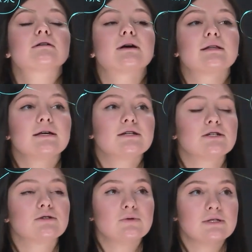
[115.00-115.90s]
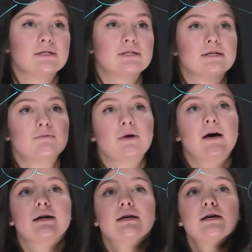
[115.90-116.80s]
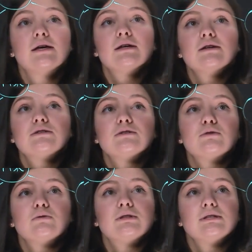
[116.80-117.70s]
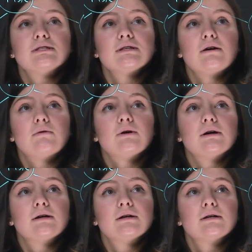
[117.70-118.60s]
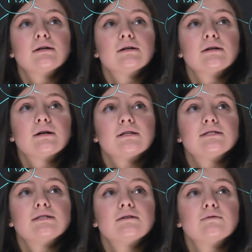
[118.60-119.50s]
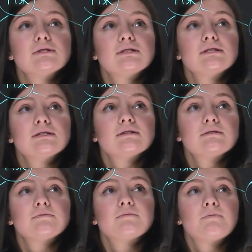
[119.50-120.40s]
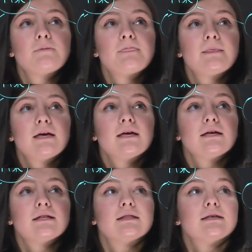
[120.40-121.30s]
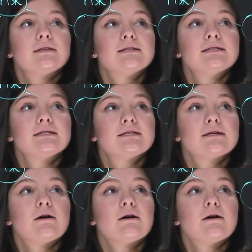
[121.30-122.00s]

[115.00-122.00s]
connection with this KPI. So it is our consequences, and this is